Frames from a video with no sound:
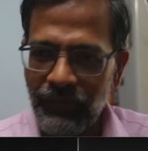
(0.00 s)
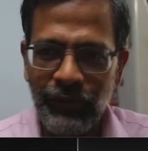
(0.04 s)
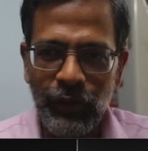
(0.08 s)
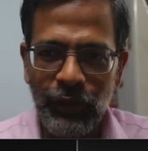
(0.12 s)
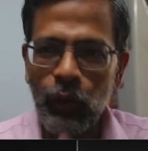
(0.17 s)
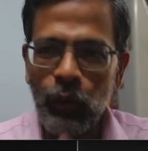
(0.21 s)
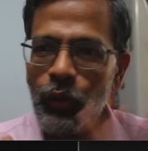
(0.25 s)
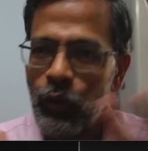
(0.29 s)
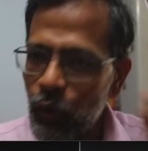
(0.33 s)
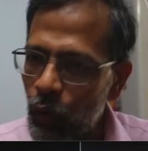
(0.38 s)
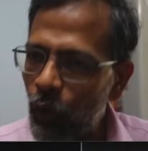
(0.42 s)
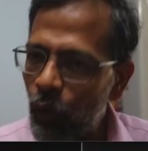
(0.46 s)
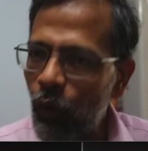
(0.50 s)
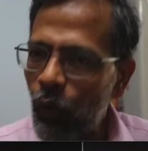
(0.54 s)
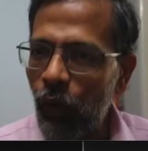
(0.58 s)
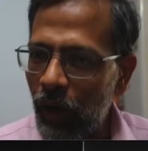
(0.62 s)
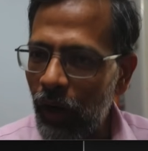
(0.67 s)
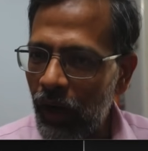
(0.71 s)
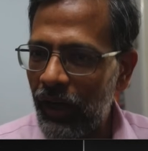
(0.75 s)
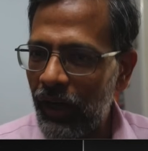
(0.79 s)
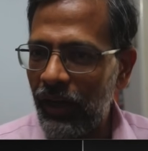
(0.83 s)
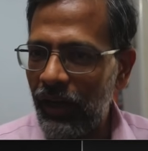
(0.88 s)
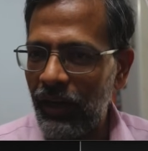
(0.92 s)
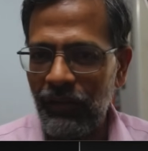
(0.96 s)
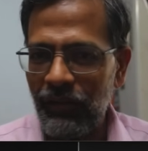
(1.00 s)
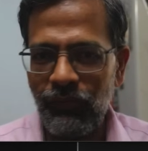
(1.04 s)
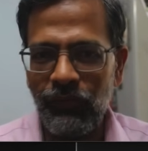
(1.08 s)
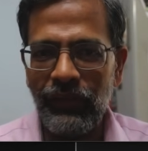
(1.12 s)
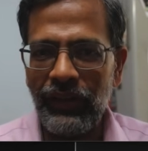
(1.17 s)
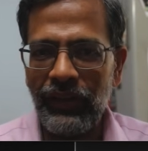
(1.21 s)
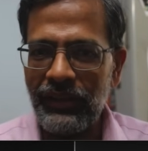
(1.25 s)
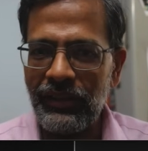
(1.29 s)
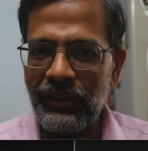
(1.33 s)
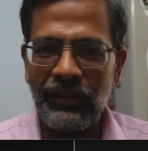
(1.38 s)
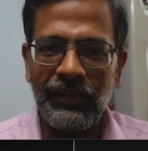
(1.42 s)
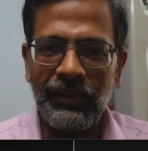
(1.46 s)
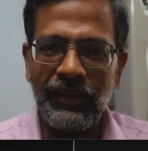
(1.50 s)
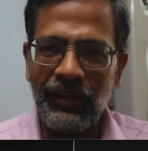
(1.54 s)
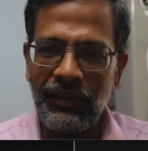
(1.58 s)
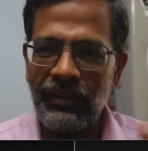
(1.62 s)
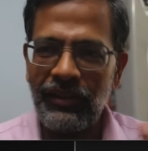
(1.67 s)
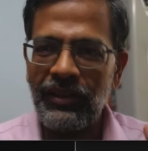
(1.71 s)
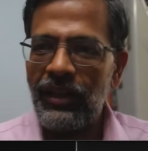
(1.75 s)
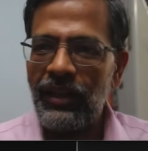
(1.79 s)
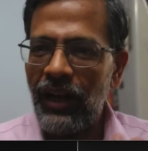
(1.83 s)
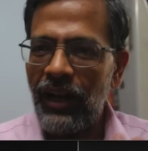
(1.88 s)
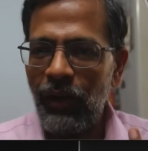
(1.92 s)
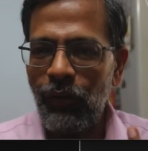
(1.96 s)
We don't know whether
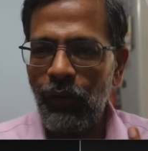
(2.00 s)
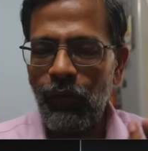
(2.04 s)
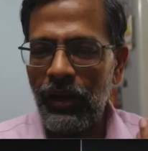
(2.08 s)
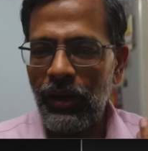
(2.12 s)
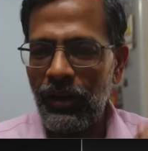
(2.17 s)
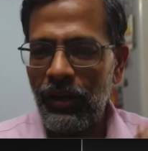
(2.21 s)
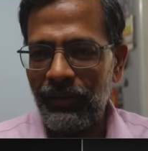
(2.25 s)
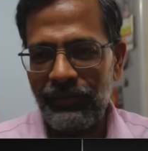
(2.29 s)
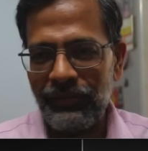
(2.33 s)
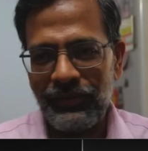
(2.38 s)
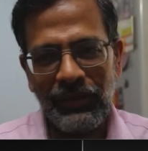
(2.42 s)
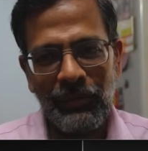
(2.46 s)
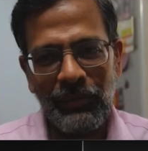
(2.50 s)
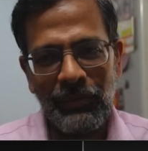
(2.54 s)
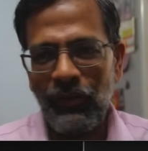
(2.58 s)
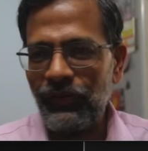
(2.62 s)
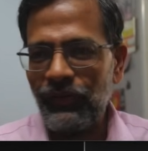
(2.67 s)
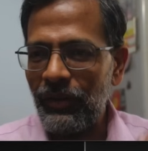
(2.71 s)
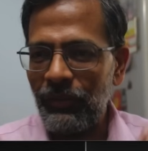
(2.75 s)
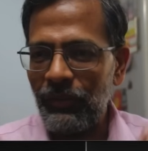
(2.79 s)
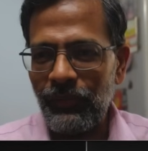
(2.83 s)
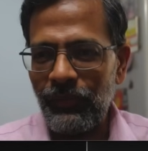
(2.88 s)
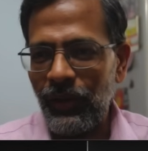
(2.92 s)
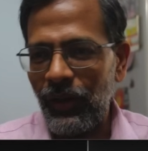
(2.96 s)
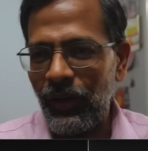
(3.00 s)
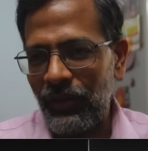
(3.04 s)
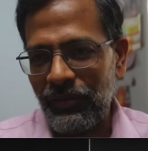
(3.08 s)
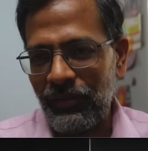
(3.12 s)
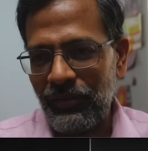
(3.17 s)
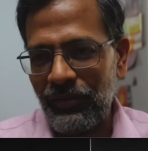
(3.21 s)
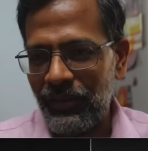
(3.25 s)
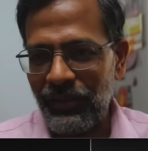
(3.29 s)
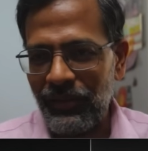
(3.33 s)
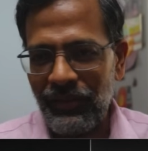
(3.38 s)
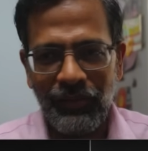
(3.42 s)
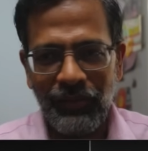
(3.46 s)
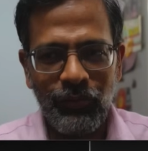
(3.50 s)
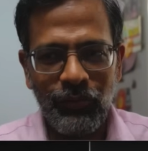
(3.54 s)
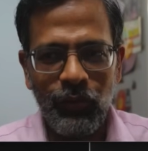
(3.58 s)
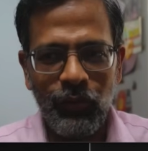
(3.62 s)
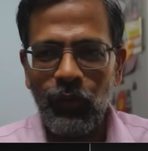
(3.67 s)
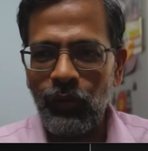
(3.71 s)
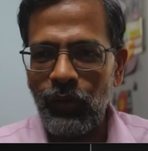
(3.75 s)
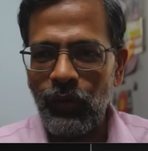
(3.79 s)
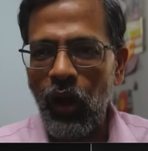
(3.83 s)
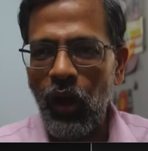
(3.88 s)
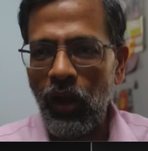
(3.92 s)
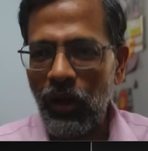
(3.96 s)
they're how some of them are,
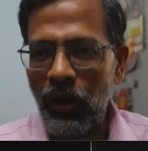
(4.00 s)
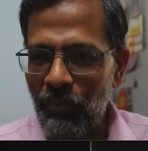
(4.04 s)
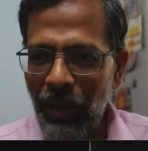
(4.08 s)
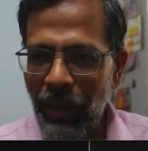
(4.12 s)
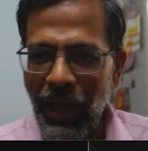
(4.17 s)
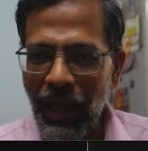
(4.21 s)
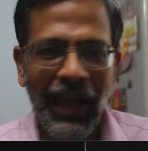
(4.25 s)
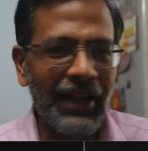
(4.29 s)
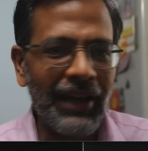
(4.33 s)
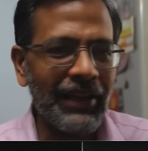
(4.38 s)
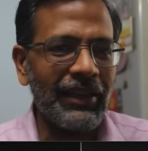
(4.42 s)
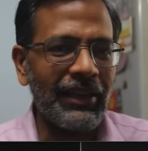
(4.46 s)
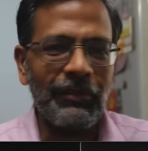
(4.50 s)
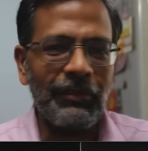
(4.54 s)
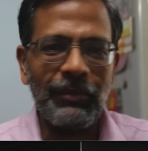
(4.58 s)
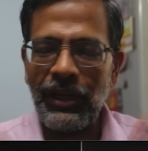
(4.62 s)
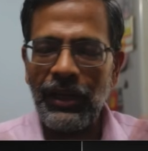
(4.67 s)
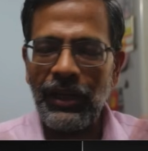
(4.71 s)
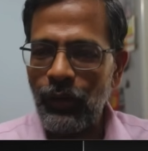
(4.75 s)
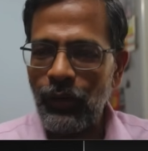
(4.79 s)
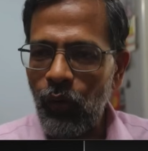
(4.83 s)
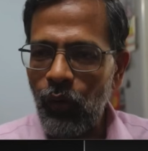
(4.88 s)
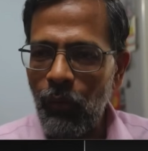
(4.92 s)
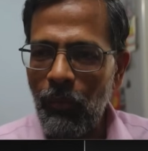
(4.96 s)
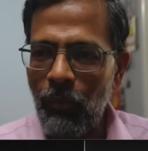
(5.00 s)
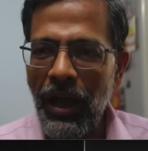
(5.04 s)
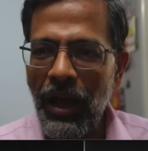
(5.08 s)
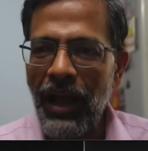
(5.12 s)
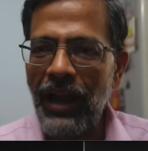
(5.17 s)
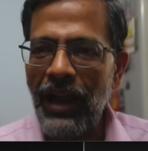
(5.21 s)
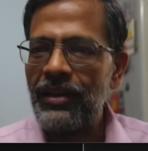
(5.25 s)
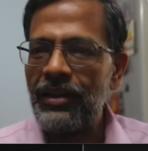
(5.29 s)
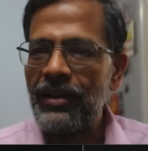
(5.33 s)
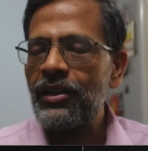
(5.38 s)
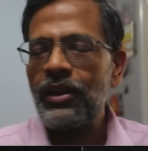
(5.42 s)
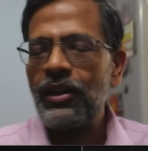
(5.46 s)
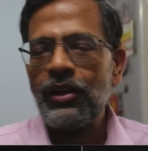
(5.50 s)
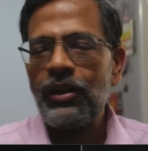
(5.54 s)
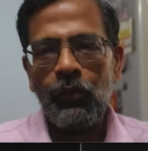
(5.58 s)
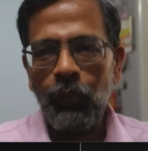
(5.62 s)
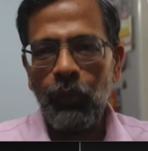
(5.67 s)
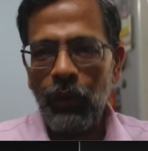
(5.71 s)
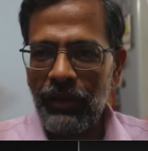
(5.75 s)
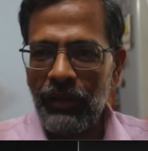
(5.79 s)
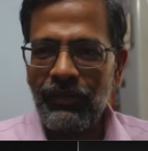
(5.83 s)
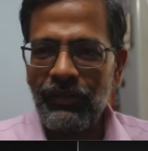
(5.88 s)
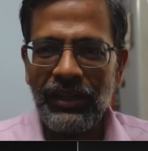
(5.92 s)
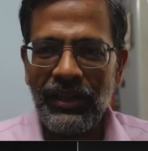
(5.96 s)
gone bad. They may go bad.
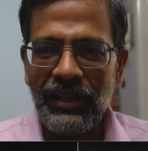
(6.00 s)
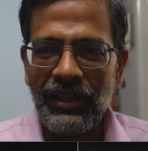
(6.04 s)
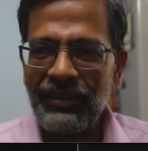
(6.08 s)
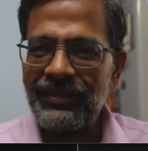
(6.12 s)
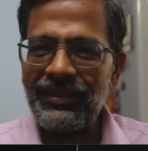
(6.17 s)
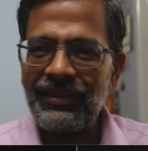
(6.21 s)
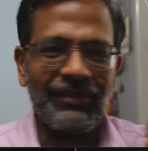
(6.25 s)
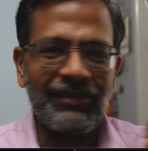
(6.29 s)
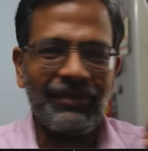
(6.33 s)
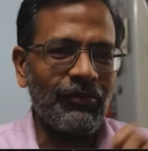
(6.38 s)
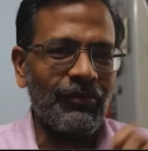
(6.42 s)
Whatever it is,